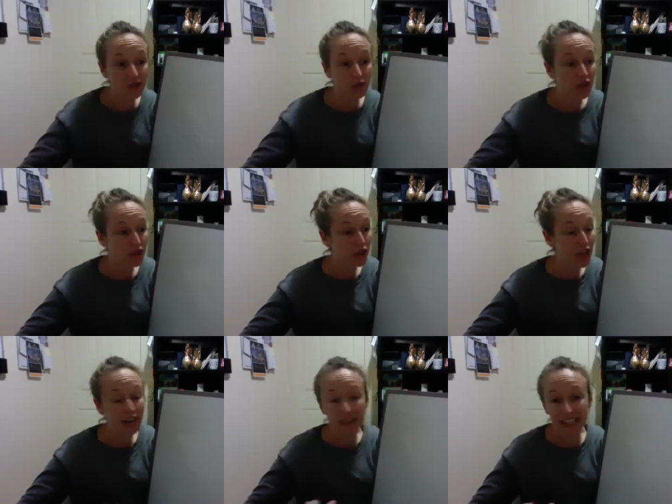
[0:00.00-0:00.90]
or to
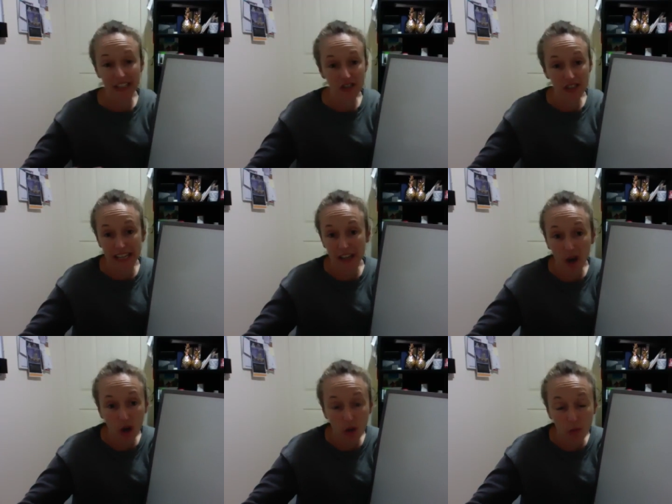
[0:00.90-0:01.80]
have an extra day at
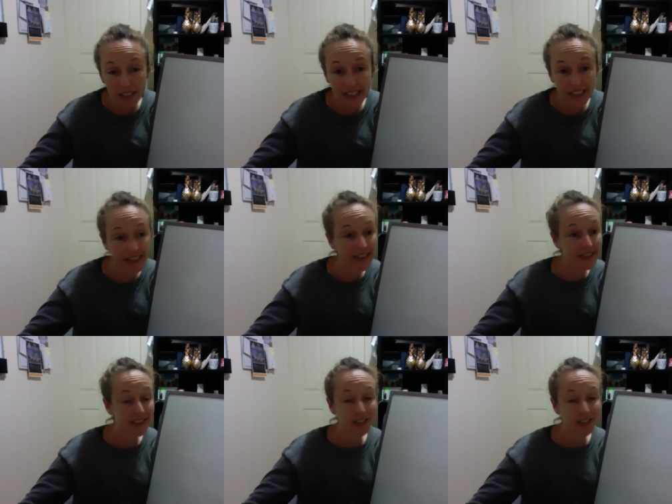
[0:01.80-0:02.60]
home with your kids,